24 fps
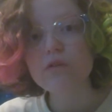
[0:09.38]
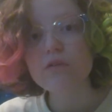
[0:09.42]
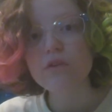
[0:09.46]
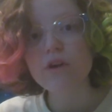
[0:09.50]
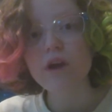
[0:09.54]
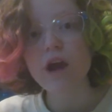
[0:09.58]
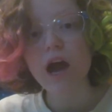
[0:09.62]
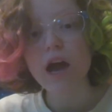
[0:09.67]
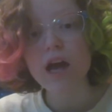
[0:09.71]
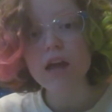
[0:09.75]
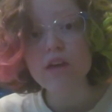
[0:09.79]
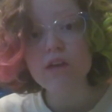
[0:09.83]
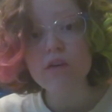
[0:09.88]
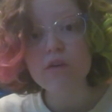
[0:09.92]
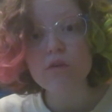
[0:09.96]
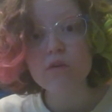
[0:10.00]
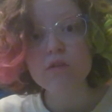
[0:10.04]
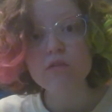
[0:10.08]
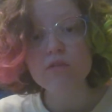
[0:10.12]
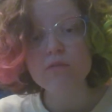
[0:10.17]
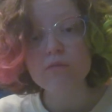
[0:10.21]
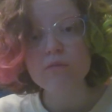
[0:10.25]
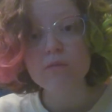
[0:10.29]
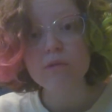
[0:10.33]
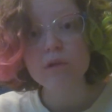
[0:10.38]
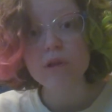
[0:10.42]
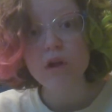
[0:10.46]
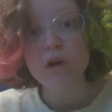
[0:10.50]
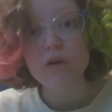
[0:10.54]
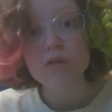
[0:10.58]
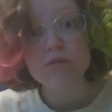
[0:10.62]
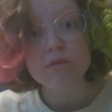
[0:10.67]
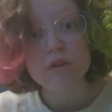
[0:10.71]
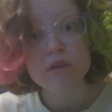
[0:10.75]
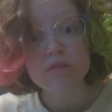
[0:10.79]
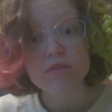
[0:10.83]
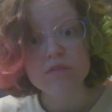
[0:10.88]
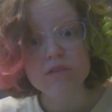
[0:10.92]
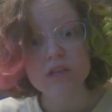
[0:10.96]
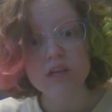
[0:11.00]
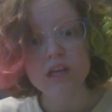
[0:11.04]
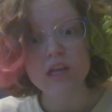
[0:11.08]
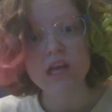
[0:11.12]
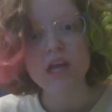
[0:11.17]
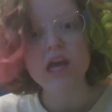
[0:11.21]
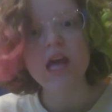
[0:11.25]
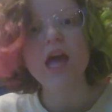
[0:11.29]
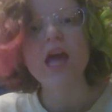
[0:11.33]
if your IQ was below
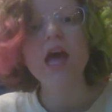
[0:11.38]
50,